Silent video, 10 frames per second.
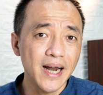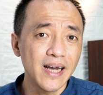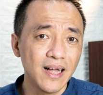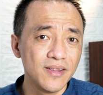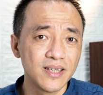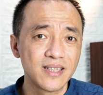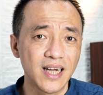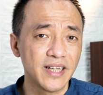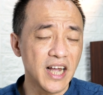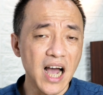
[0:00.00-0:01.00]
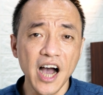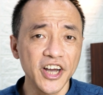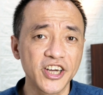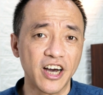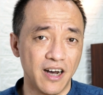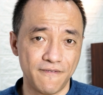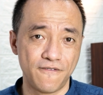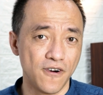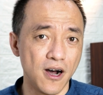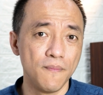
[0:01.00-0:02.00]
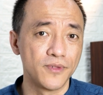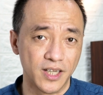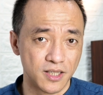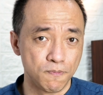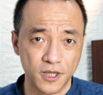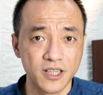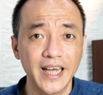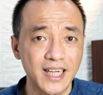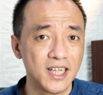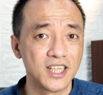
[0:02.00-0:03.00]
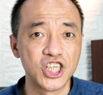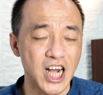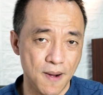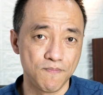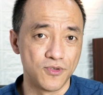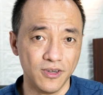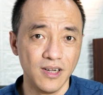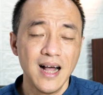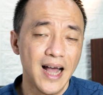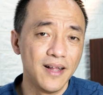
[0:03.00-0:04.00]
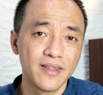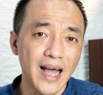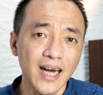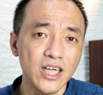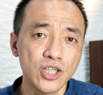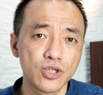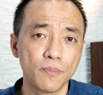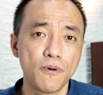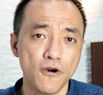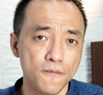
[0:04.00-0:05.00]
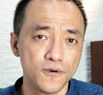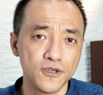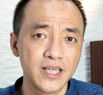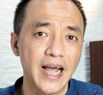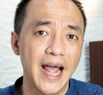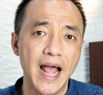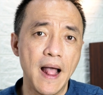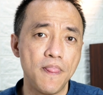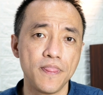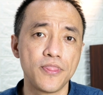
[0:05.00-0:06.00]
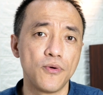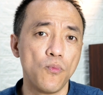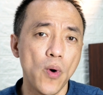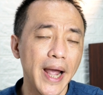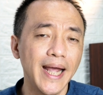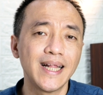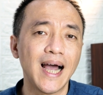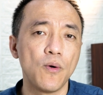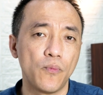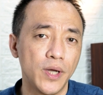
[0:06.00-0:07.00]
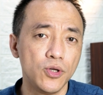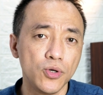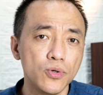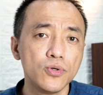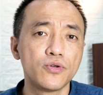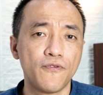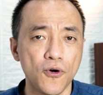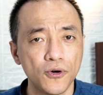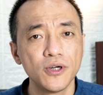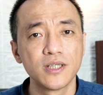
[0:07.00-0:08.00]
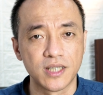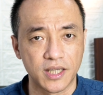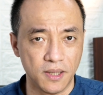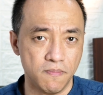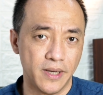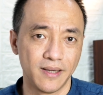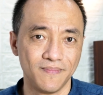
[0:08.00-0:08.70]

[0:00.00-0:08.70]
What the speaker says: understanding I got from this particular chapter. And that is the purpose and the way that we use for scheming.